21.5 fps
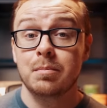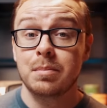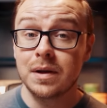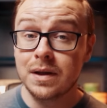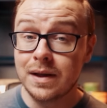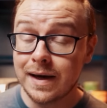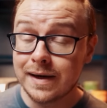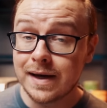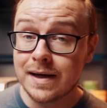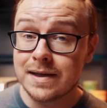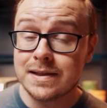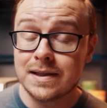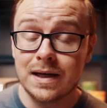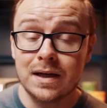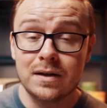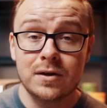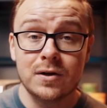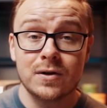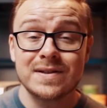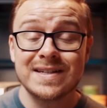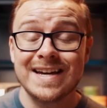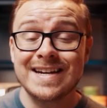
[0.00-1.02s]
But like I said,
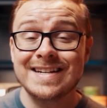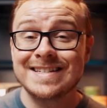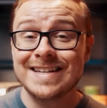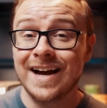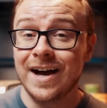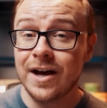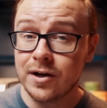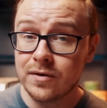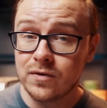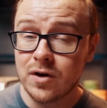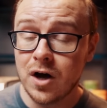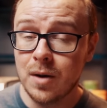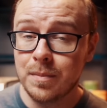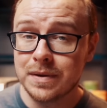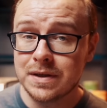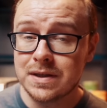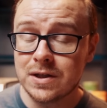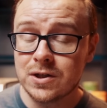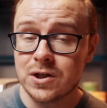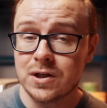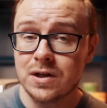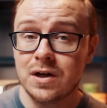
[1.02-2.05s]
there's a ton of
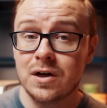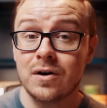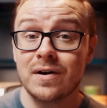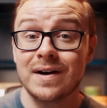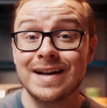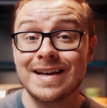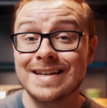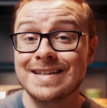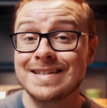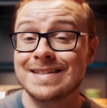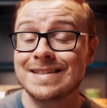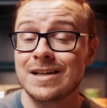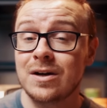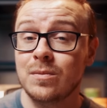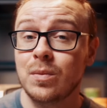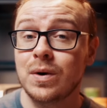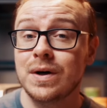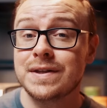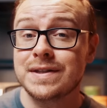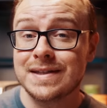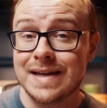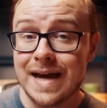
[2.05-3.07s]
competition here. It is
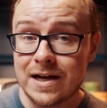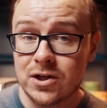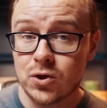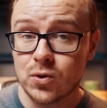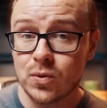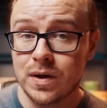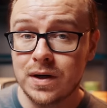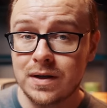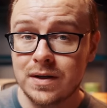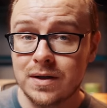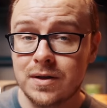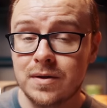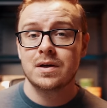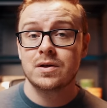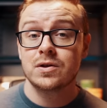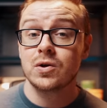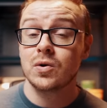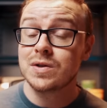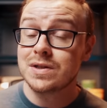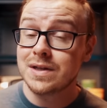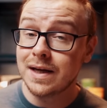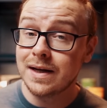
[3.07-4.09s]
somewhat saturated,
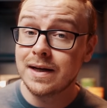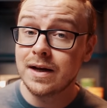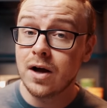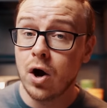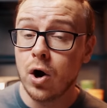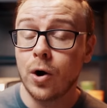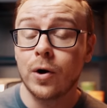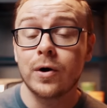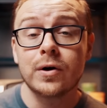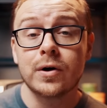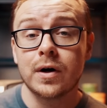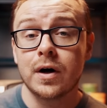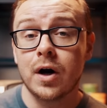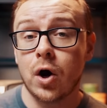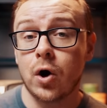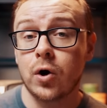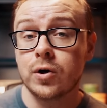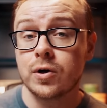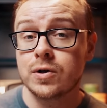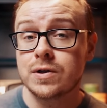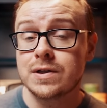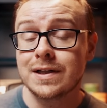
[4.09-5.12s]
so it's getting harder and
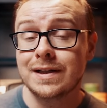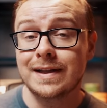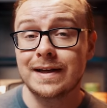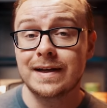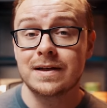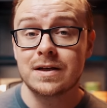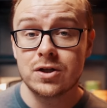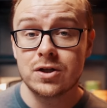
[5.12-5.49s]
harder to land a